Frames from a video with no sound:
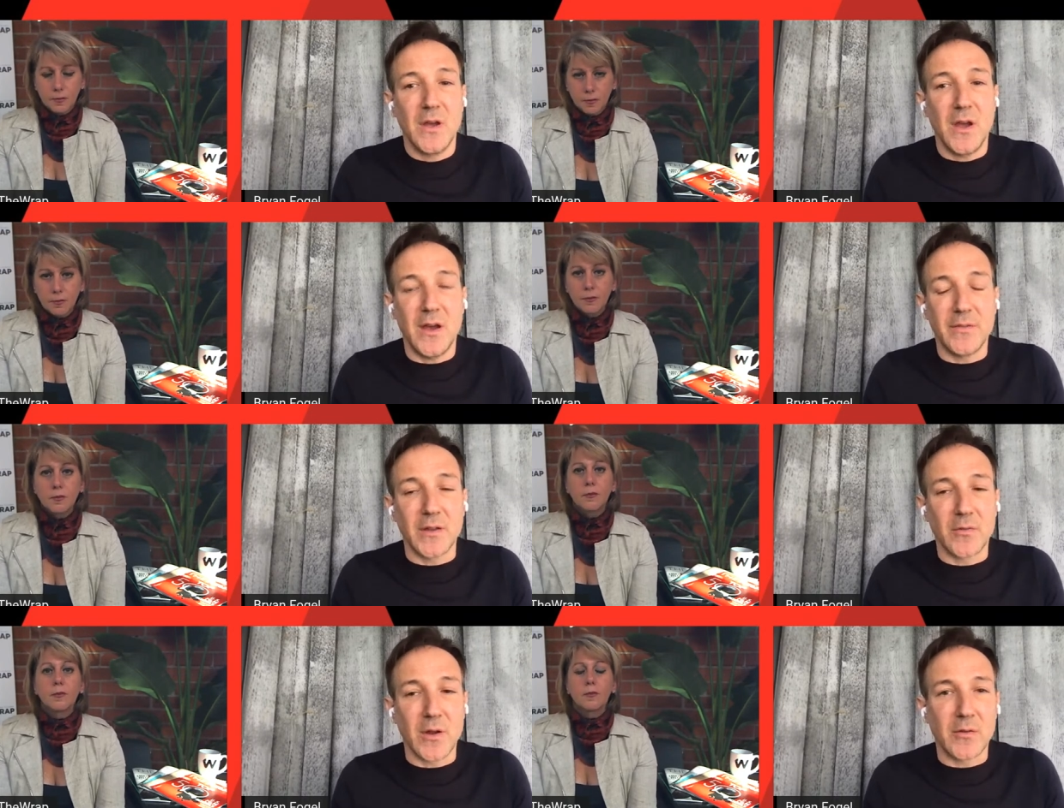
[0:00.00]

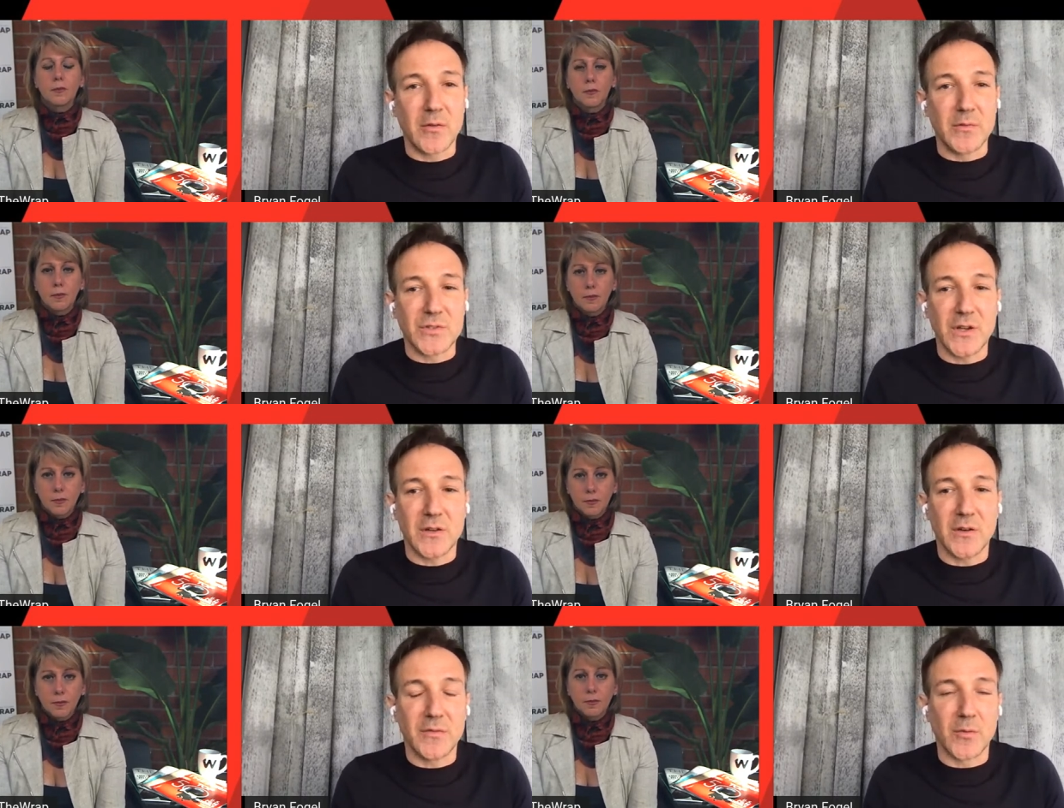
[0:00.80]
Speaker 1: having Gregory
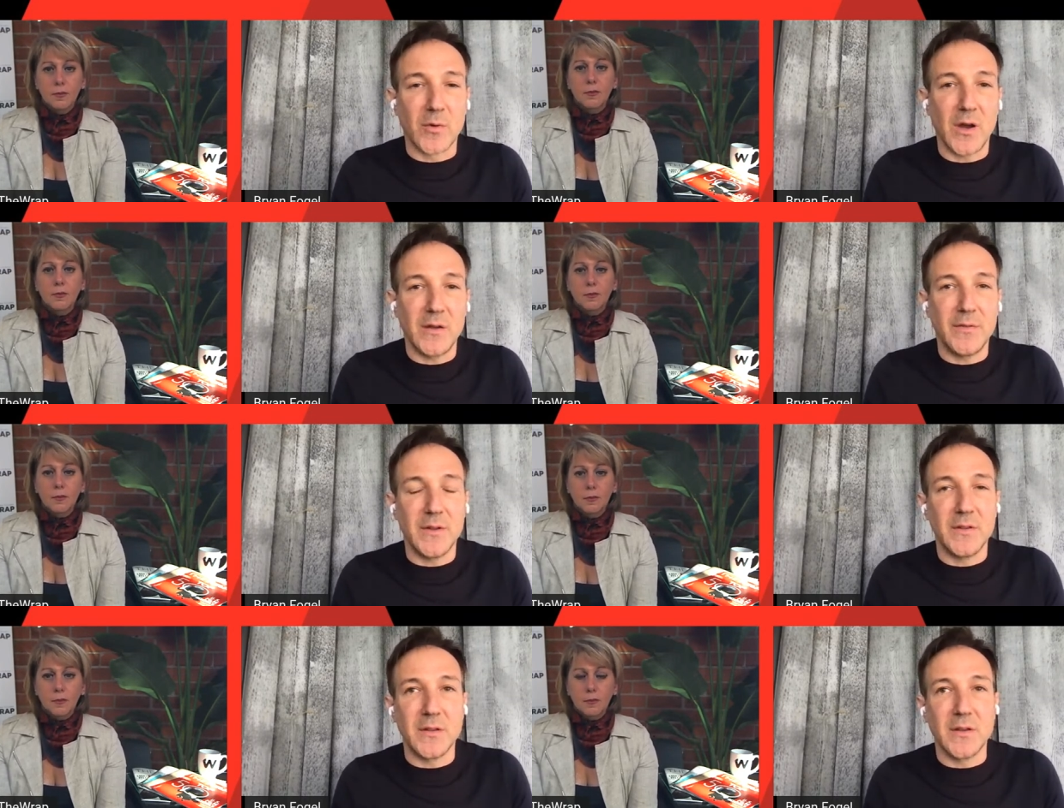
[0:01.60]
Rodchenkov arrive
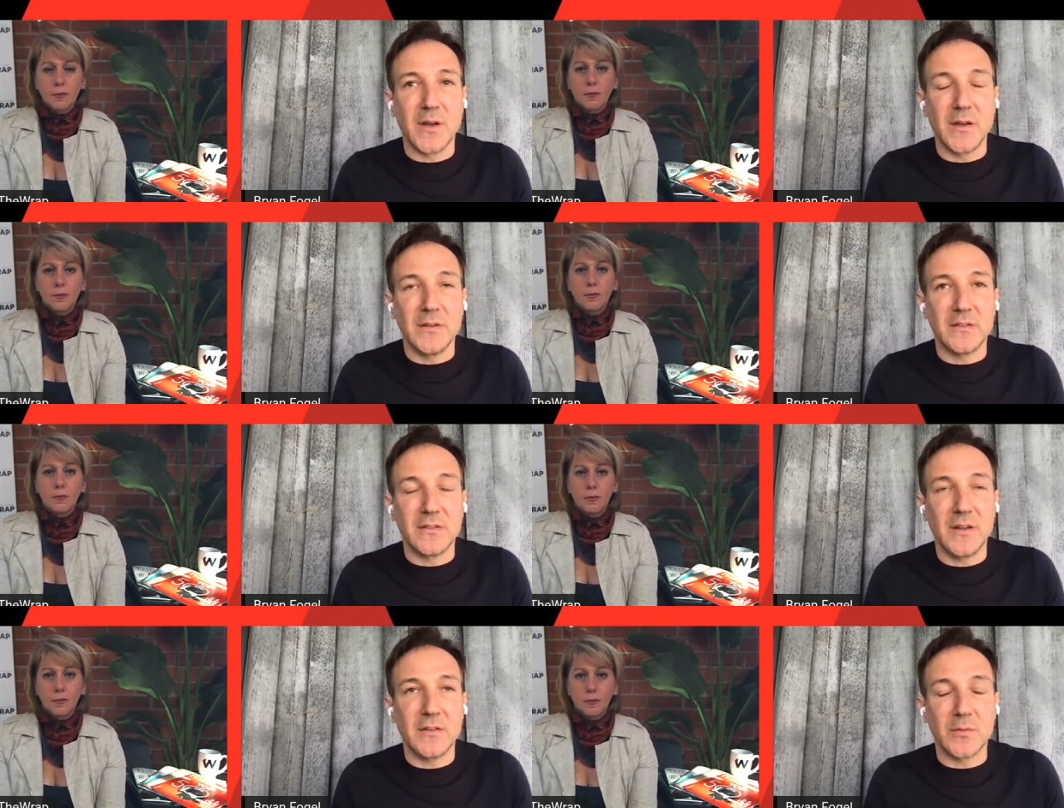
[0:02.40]
in the United
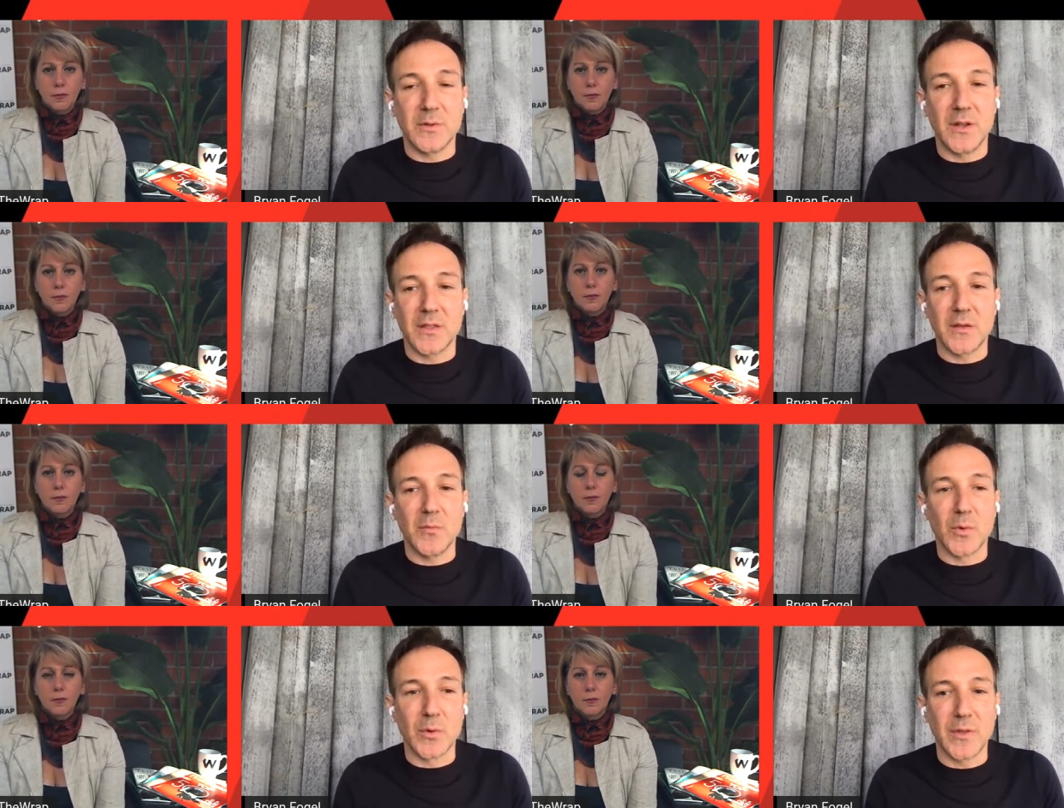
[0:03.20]
States with
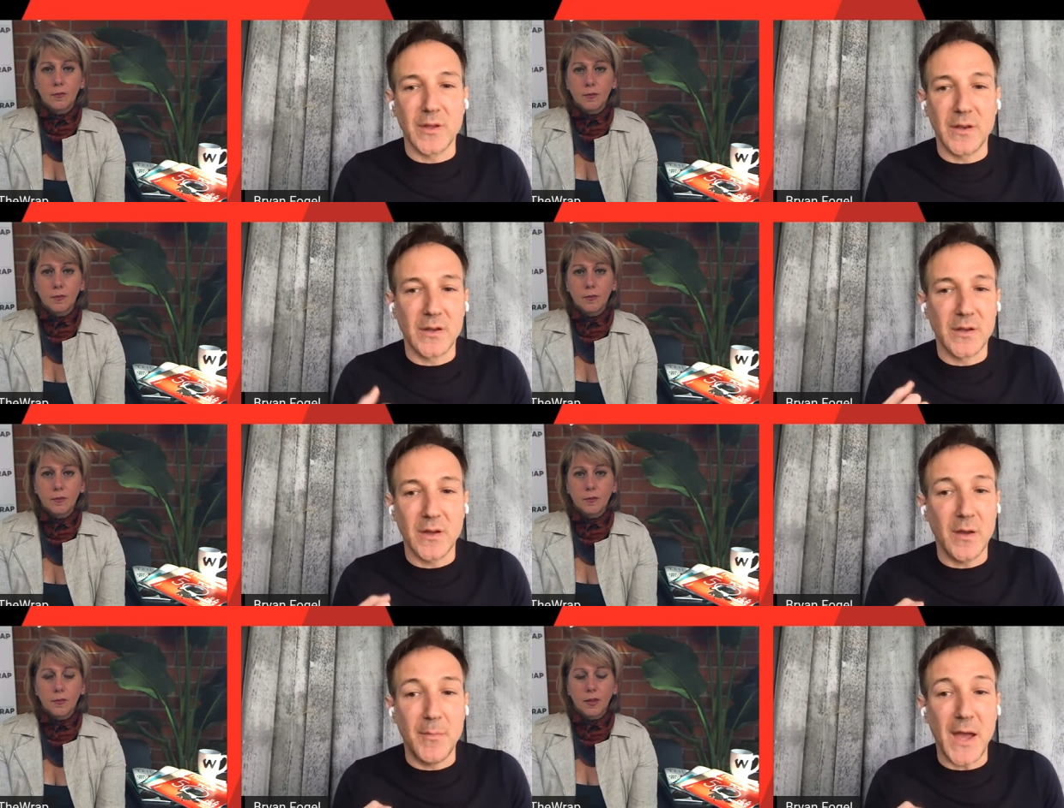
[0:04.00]
nothing more than
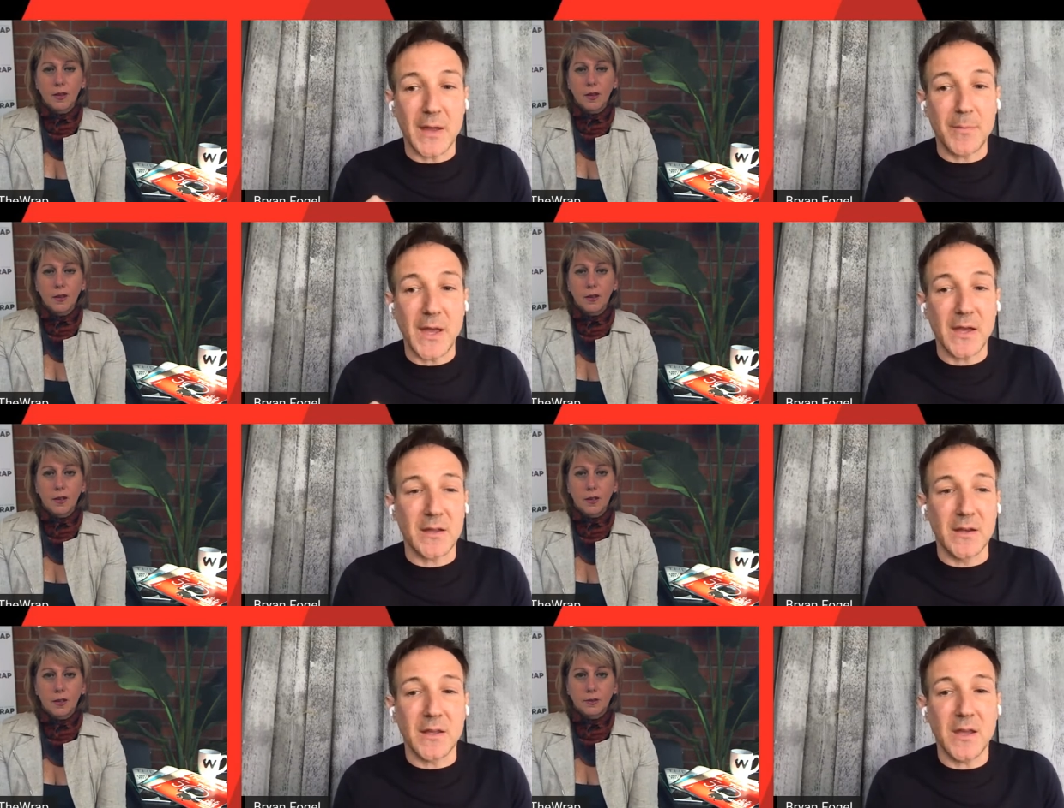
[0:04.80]
a, a
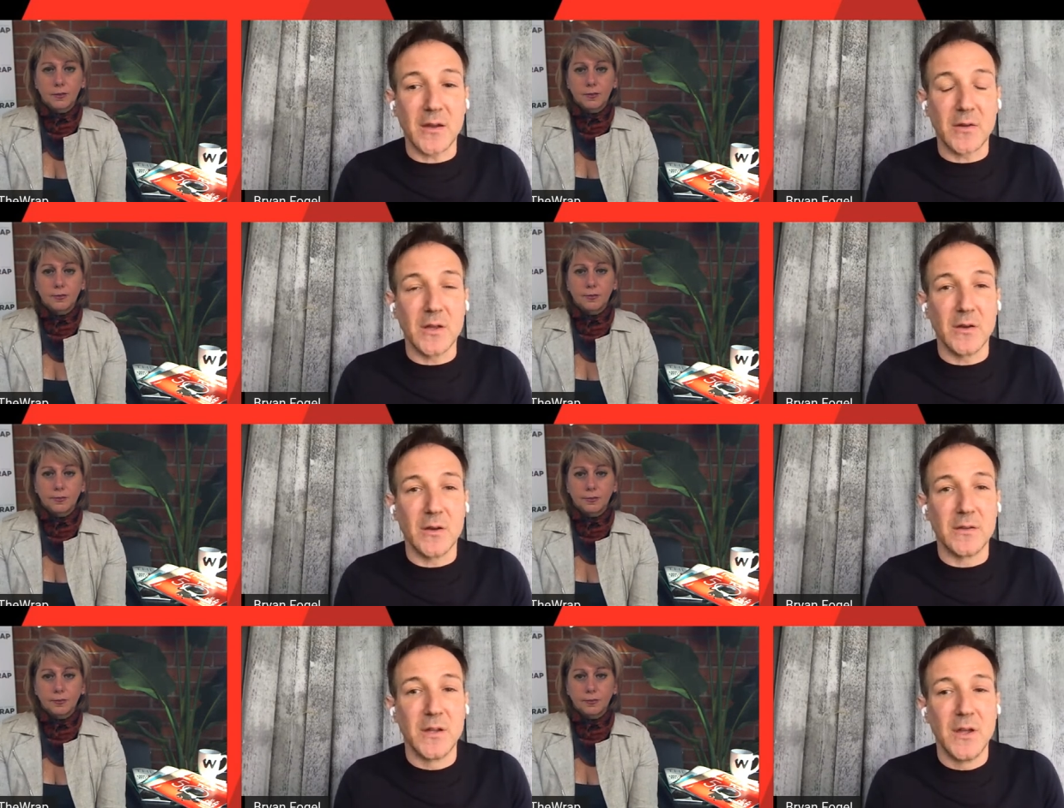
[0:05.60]
backpack and a carry
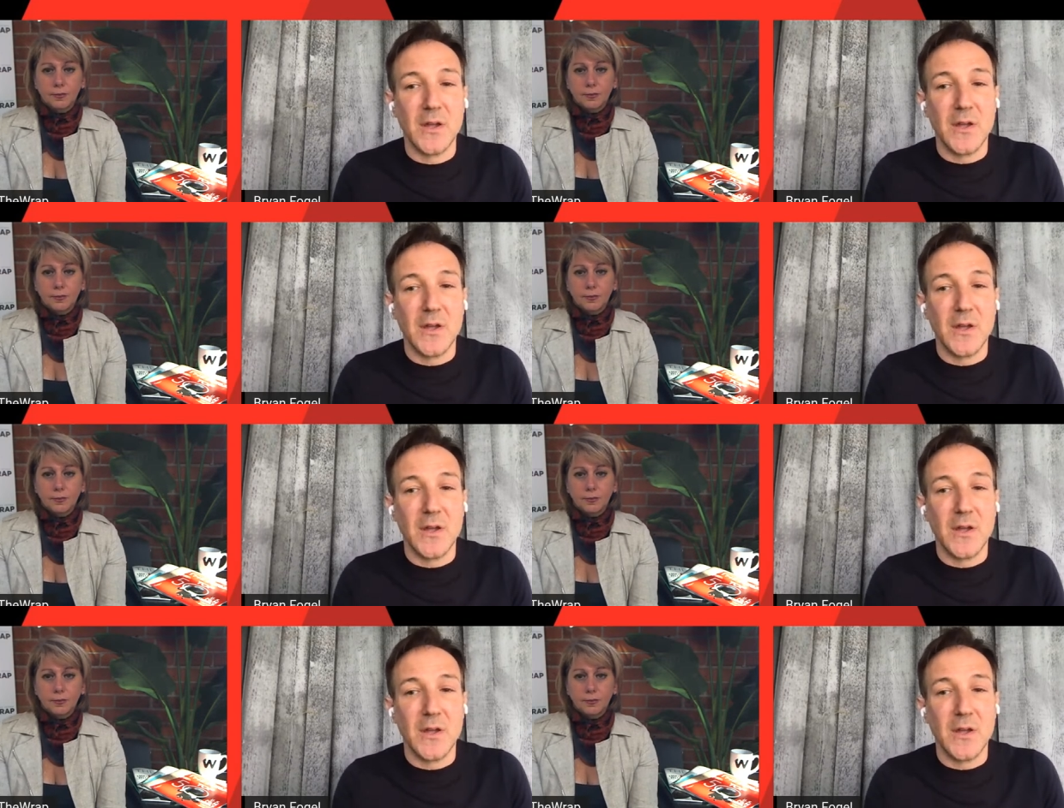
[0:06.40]
on.